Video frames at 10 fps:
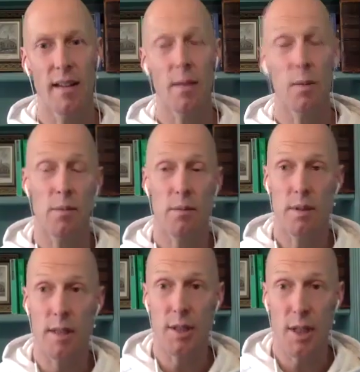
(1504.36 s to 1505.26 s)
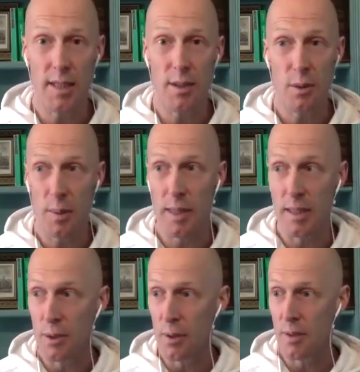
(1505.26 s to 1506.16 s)
Yeah, well, the Ishayas talk
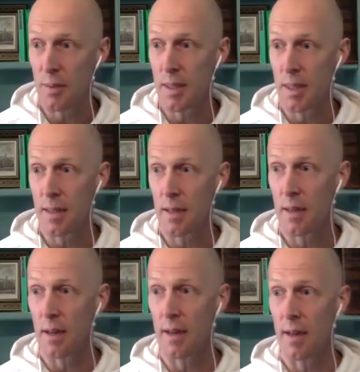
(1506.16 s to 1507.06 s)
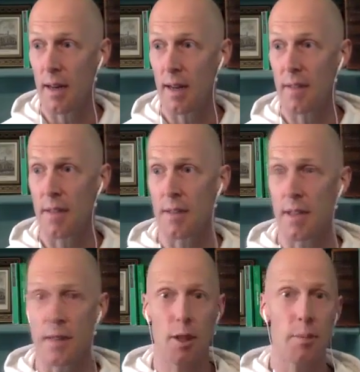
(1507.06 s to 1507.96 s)
about 200% a lot, and I love it
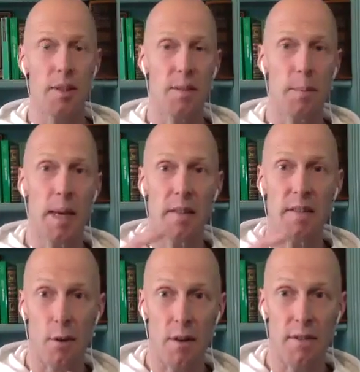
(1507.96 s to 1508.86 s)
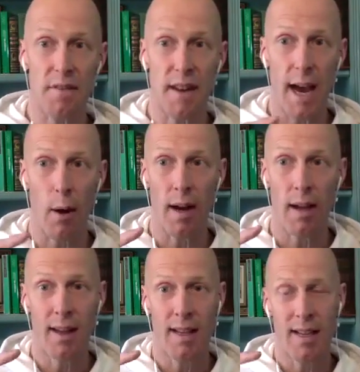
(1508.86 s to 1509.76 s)
in terms of the metaphor of a flower.
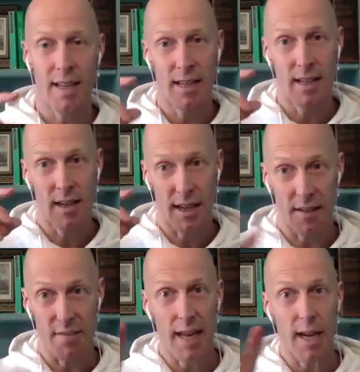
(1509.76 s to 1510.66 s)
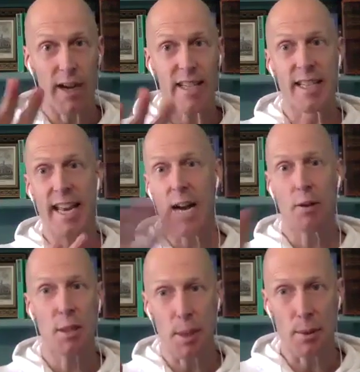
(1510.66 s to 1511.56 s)
Like a flower has an
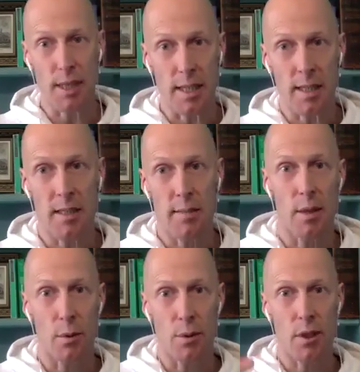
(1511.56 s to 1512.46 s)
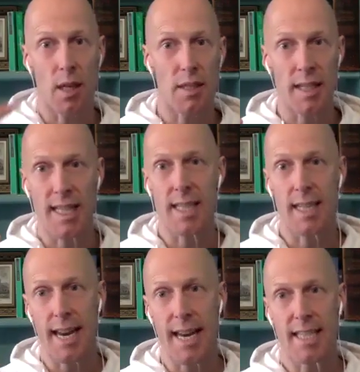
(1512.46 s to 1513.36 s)
outer beauty, but it also has an inner
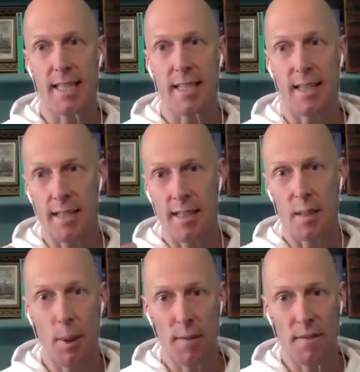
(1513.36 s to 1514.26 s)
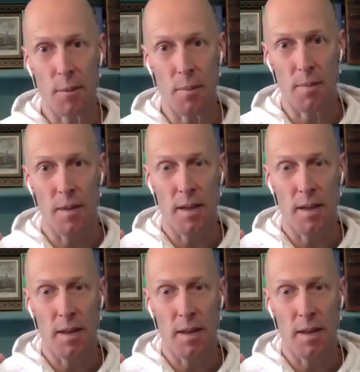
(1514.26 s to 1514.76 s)
nectar, an inner perfume.